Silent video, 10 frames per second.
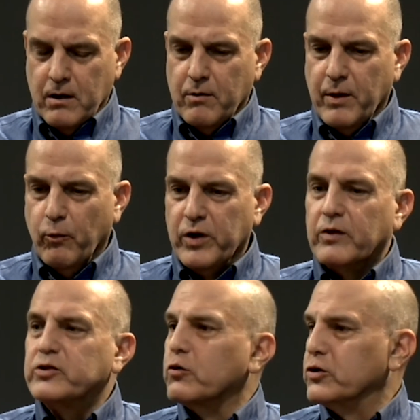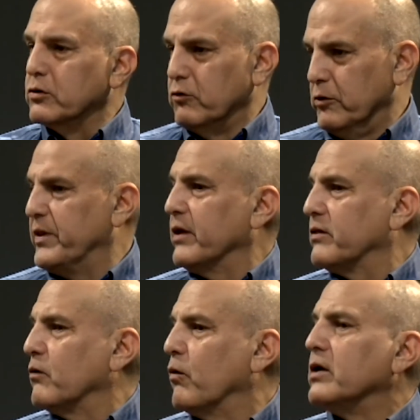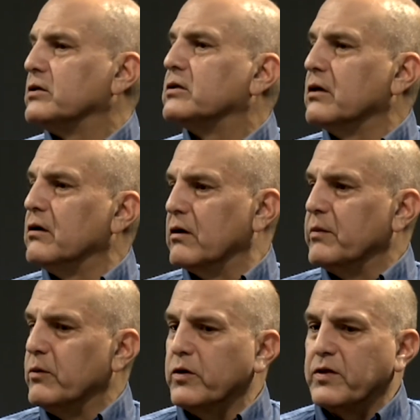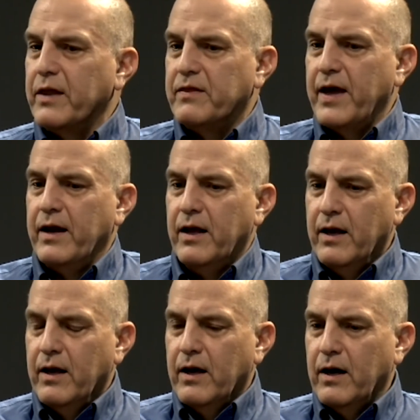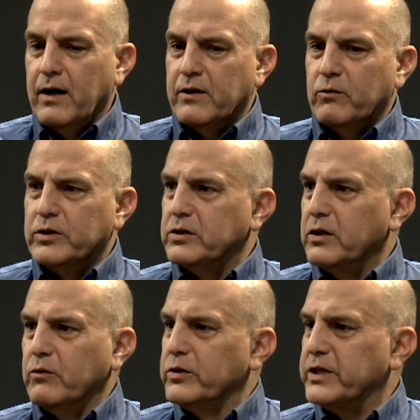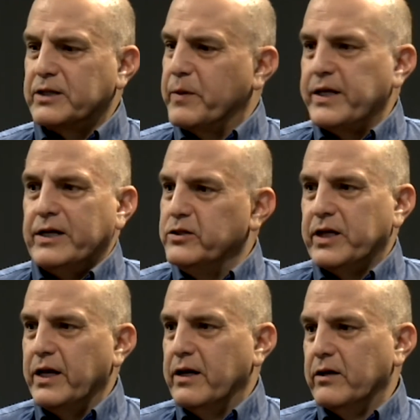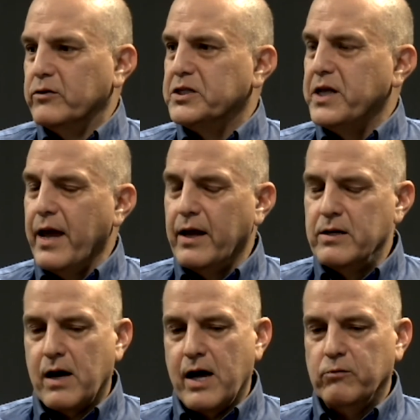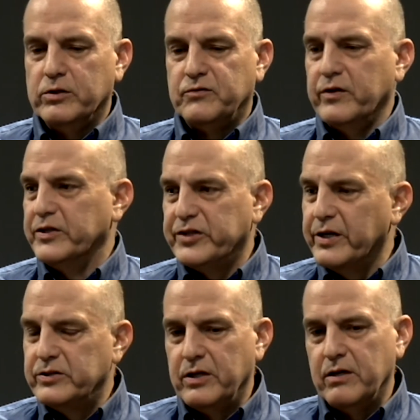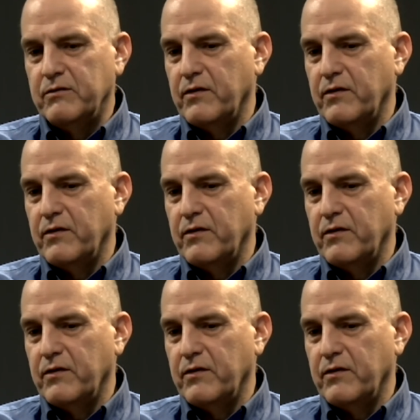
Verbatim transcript: with the social group that there was, you know what I mean, with that, that uh, there was there was expectations I didn't understand. I was very sensitive.